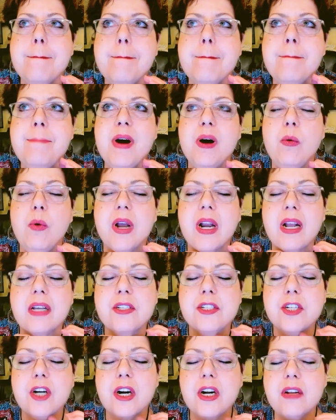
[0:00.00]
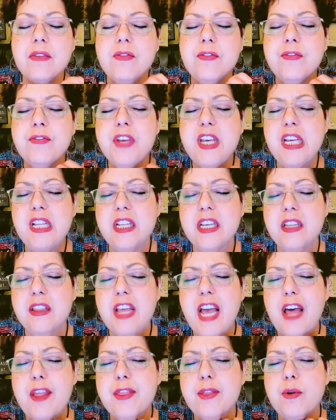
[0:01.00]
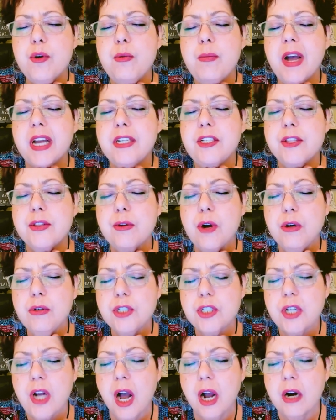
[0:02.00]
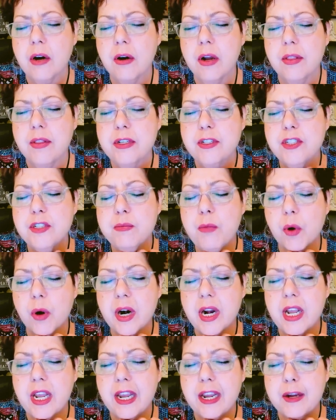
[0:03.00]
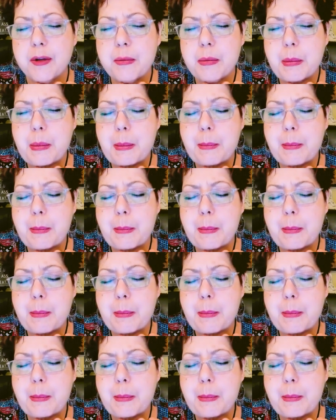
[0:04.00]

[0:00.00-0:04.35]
But when I started feeling that through my throat chakra this morning,